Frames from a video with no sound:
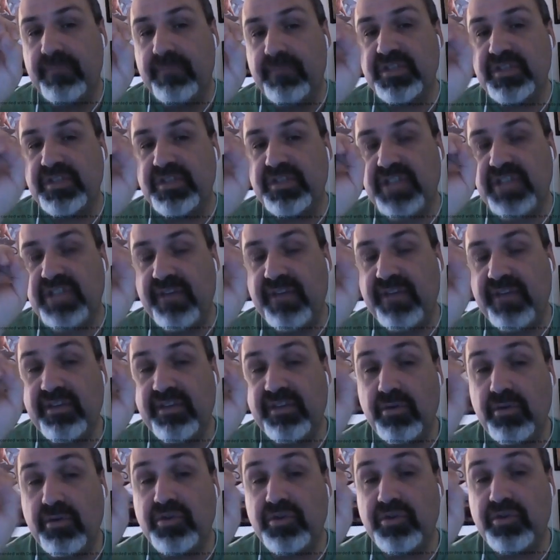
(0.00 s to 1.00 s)
Saving
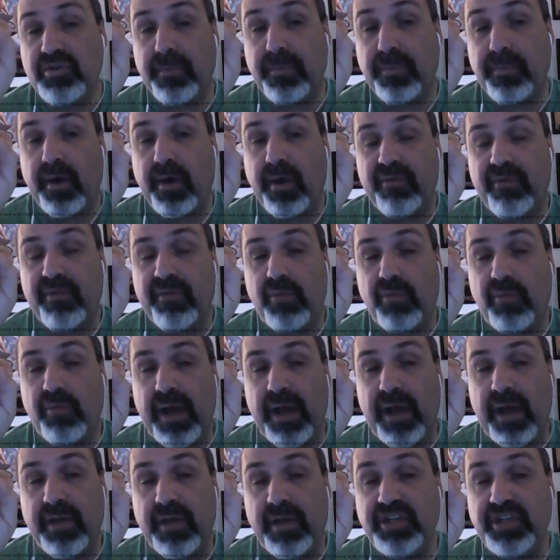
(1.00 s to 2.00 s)
throws are part of a
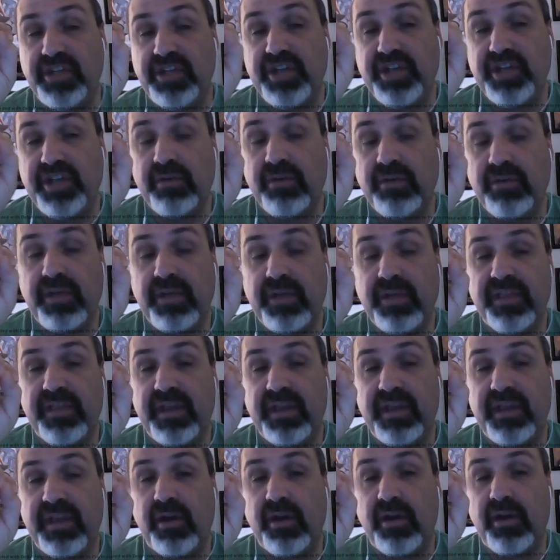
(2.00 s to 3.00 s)
round, and generally
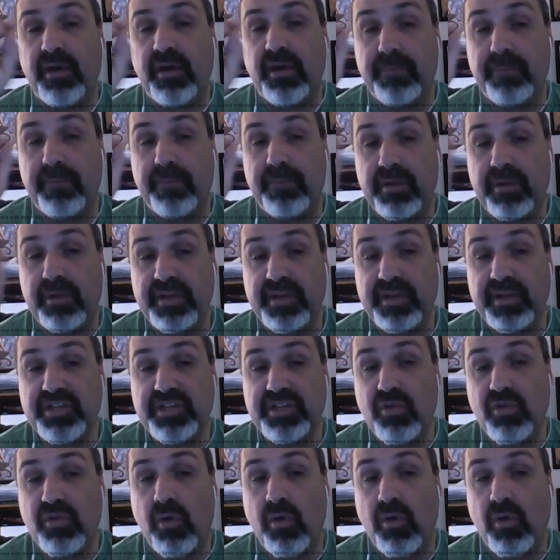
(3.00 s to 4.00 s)
they are an ability
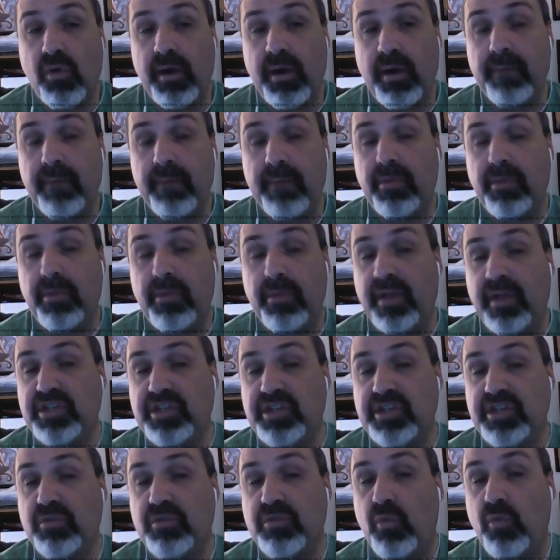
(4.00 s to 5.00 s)
score
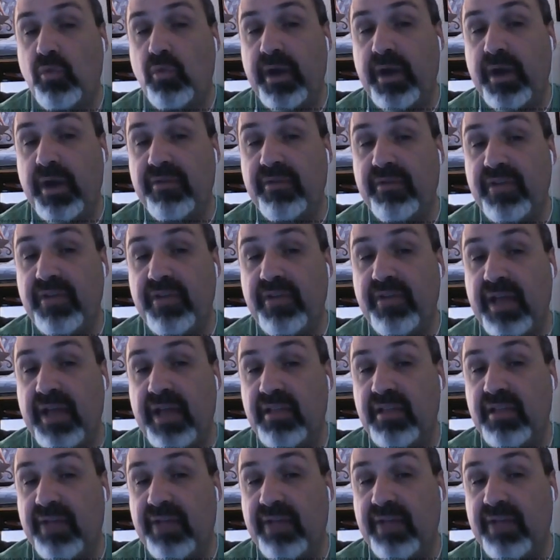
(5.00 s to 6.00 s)
plus whatever
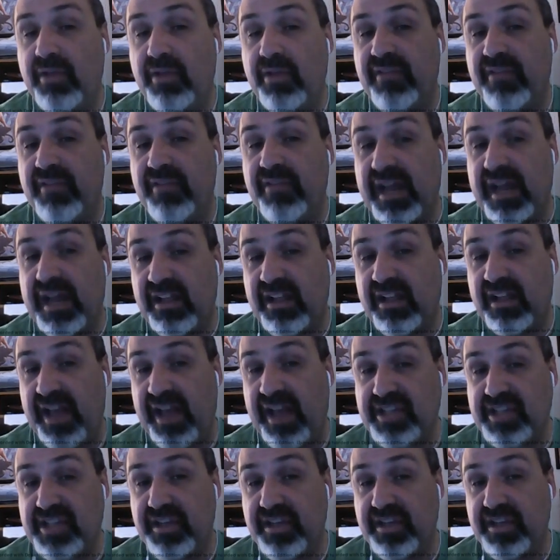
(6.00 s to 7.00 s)
that level of that
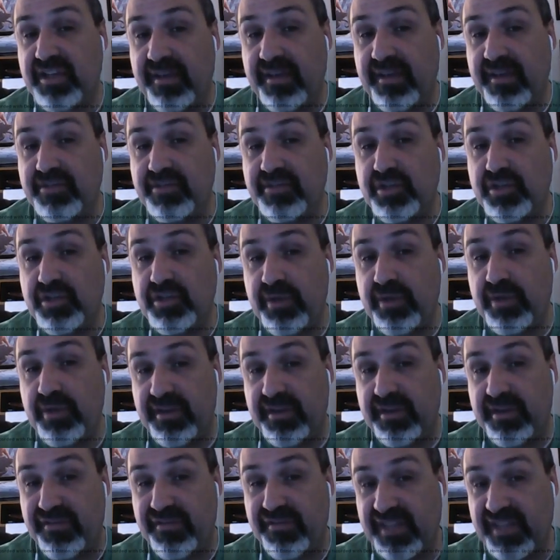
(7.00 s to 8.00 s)
class gives you in
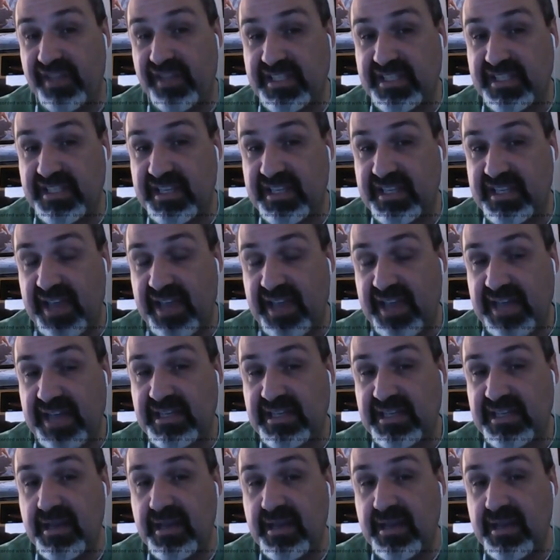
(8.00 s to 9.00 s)
defense to
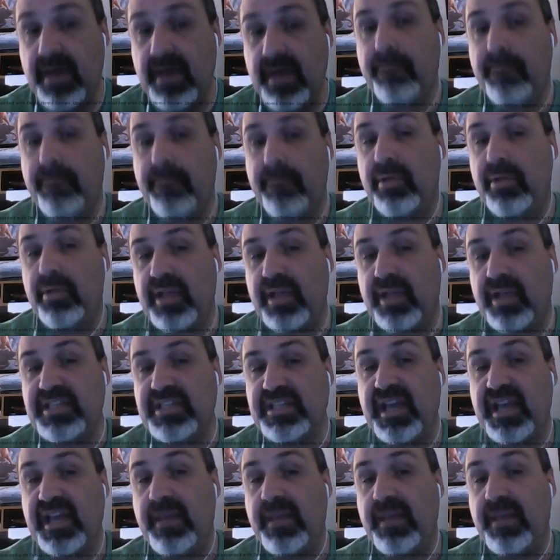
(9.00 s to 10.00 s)
that,
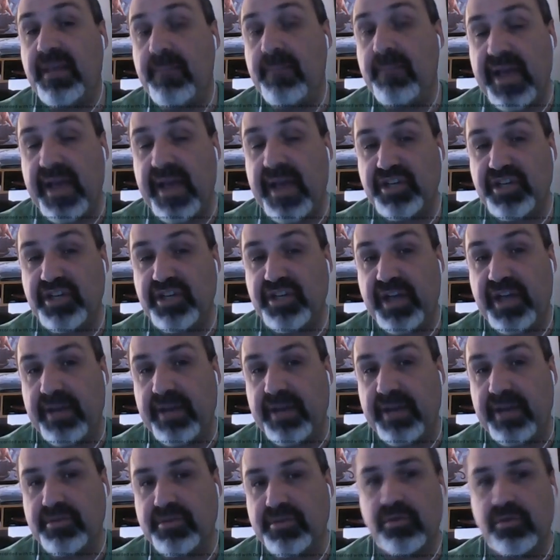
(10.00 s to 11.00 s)
plus any magic
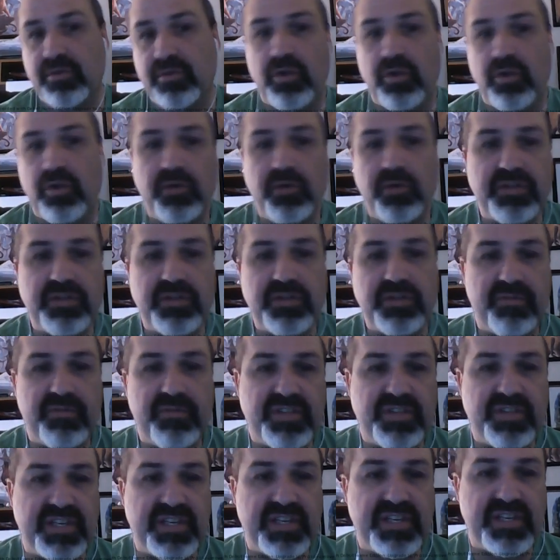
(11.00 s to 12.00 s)
items, so cloaks of
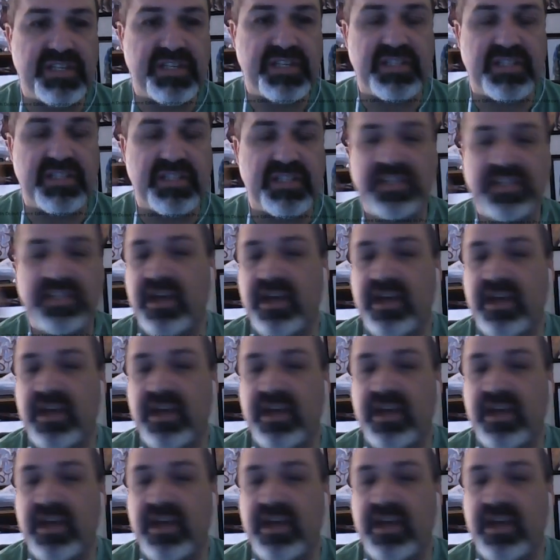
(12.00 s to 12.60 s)
resistance,